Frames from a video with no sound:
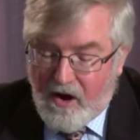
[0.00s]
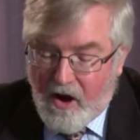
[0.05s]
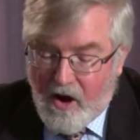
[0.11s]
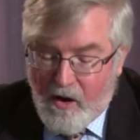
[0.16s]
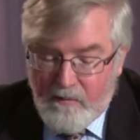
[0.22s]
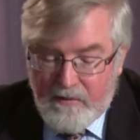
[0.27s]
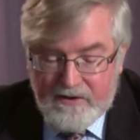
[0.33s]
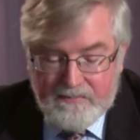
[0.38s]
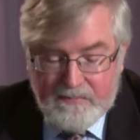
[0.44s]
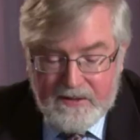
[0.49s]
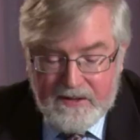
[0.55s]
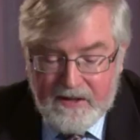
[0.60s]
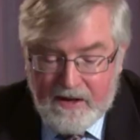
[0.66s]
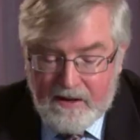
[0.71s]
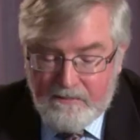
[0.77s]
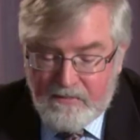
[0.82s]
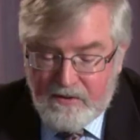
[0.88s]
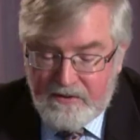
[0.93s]
Always be
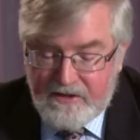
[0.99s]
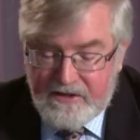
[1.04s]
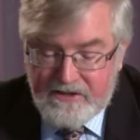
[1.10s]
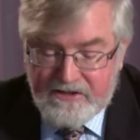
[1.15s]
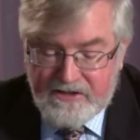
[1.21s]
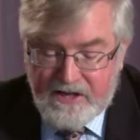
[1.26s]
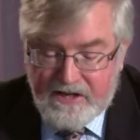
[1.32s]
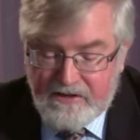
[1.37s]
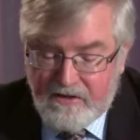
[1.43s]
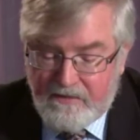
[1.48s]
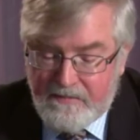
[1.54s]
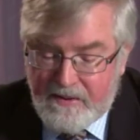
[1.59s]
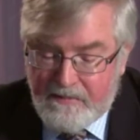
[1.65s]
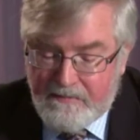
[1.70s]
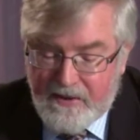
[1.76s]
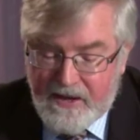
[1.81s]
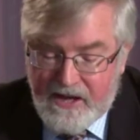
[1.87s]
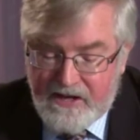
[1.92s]
humble and gentle.
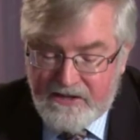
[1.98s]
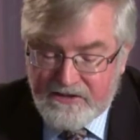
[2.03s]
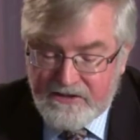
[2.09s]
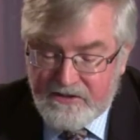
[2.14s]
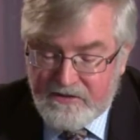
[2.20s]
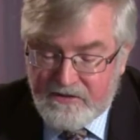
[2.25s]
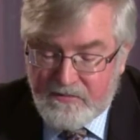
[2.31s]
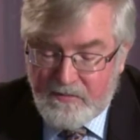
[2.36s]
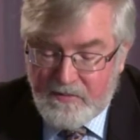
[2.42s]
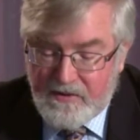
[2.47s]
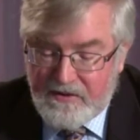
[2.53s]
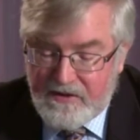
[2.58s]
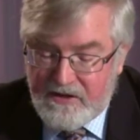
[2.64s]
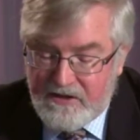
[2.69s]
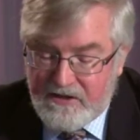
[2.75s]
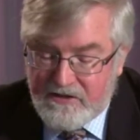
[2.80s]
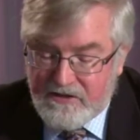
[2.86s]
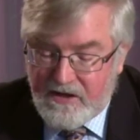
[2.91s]
Be patient with
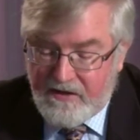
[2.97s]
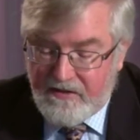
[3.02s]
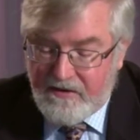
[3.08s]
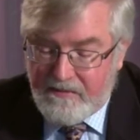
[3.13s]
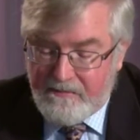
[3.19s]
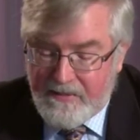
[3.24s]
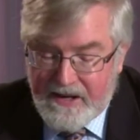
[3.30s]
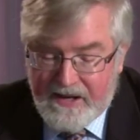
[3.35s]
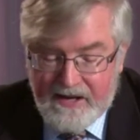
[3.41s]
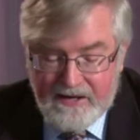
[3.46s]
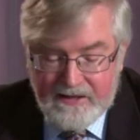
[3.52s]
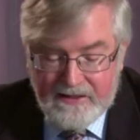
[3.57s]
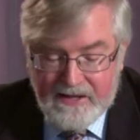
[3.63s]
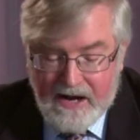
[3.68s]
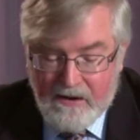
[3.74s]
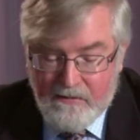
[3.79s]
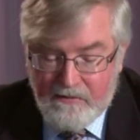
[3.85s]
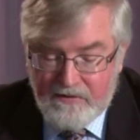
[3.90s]
each other, making
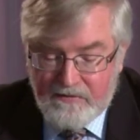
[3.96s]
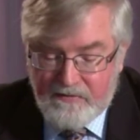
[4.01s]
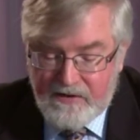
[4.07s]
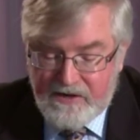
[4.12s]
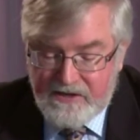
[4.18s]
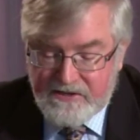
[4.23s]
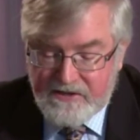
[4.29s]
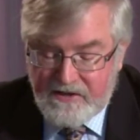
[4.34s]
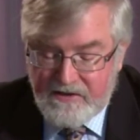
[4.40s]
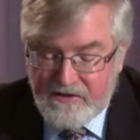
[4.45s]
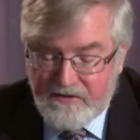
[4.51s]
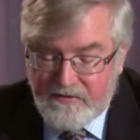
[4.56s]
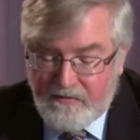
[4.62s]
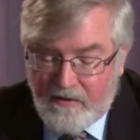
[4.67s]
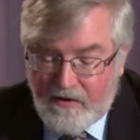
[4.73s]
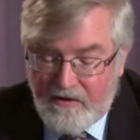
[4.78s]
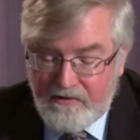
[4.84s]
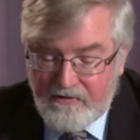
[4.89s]
allowance for each
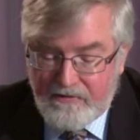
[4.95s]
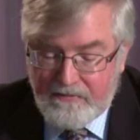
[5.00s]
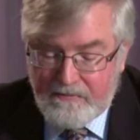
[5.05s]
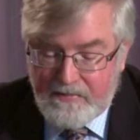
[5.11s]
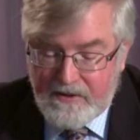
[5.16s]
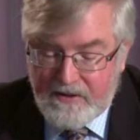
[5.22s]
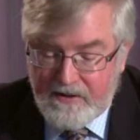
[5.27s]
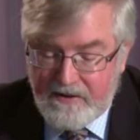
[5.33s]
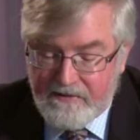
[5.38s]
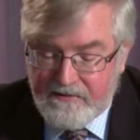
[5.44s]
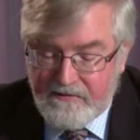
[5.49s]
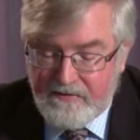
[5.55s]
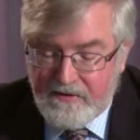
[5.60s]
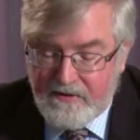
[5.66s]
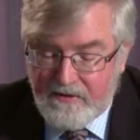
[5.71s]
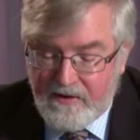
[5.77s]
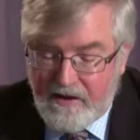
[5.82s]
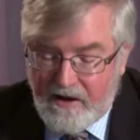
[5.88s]
other's faults because
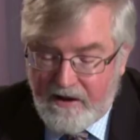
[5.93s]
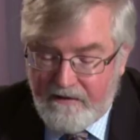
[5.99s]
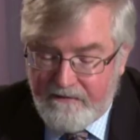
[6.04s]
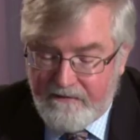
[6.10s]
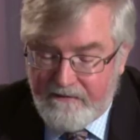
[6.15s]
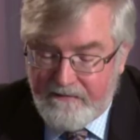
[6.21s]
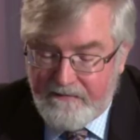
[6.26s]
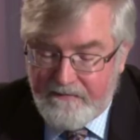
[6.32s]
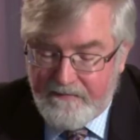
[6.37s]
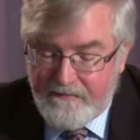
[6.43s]
of your love.